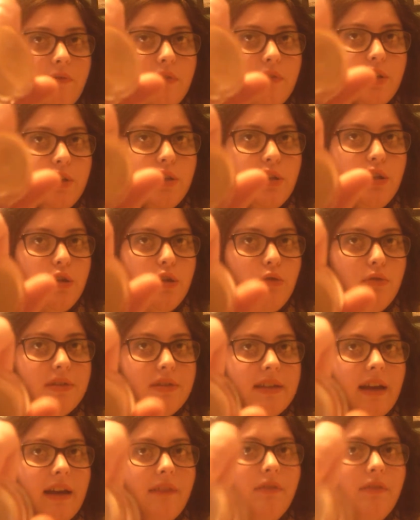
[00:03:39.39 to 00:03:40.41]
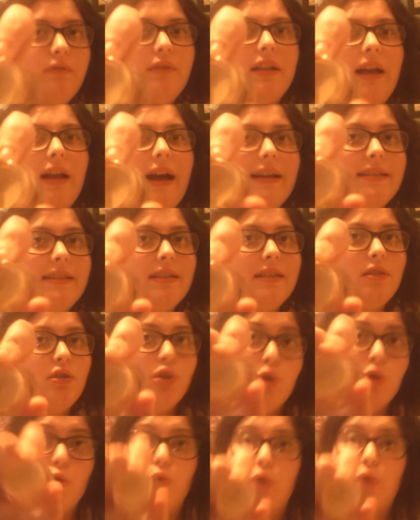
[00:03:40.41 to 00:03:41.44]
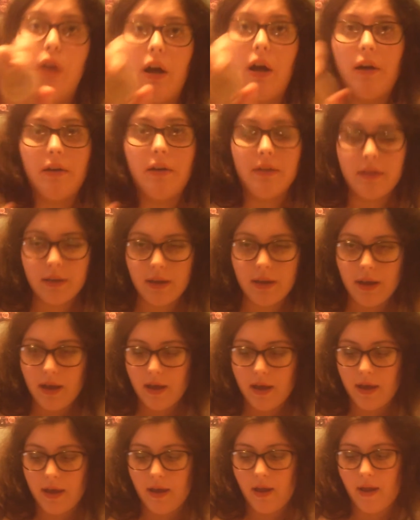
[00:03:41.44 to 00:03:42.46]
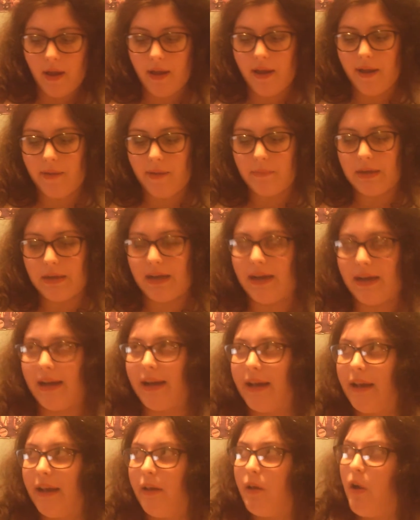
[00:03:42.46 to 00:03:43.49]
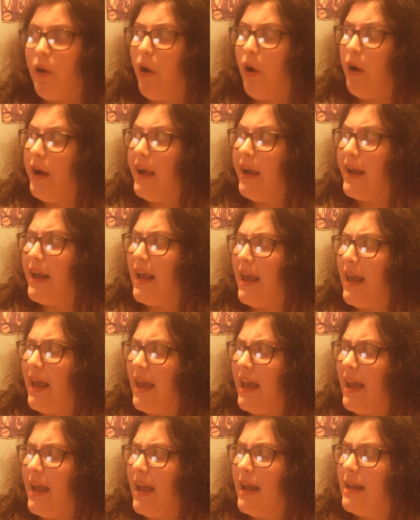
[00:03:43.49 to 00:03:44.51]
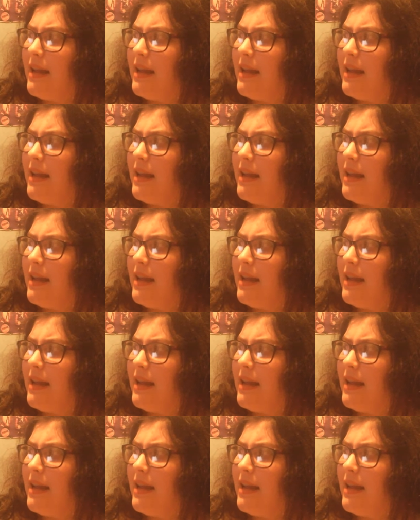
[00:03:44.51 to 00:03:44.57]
used. I haven't really had it too long. I got it